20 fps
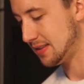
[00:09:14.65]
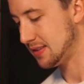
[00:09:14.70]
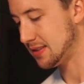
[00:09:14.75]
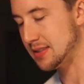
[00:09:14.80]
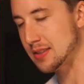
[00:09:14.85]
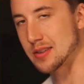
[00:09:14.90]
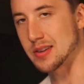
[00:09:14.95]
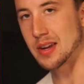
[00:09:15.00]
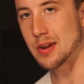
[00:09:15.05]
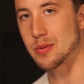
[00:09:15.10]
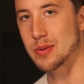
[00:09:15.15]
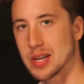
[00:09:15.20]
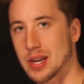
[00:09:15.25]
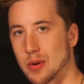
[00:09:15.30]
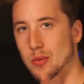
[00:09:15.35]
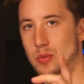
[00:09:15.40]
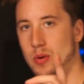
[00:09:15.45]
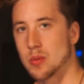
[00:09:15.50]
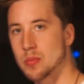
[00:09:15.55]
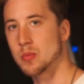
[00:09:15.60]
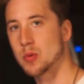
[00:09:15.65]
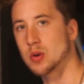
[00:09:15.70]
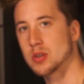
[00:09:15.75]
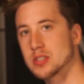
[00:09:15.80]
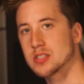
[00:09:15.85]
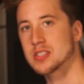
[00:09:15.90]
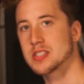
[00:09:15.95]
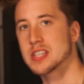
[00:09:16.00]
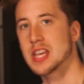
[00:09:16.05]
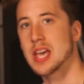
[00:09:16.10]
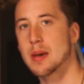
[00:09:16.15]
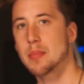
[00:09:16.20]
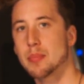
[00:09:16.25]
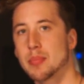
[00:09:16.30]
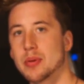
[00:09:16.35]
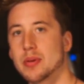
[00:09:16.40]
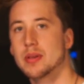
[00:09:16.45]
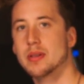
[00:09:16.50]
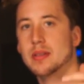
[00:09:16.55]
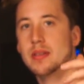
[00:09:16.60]
So now we got one more
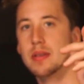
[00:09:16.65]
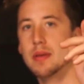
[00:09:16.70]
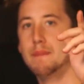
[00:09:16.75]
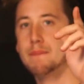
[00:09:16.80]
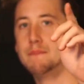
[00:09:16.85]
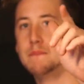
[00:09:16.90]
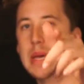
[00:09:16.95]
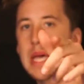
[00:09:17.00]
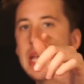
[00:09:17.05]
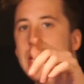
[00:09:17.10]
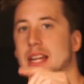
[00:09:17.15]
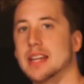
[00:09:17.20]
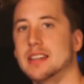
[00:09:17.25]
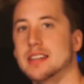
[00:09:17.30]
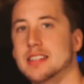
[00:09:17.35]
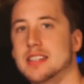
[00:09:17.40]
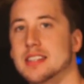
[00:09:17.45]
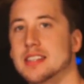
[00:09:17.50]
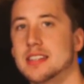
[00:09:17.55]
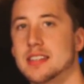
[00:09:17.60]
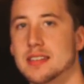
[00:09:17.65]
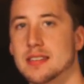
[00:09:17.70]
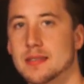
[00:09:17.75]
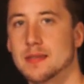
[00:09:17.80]
step, paint.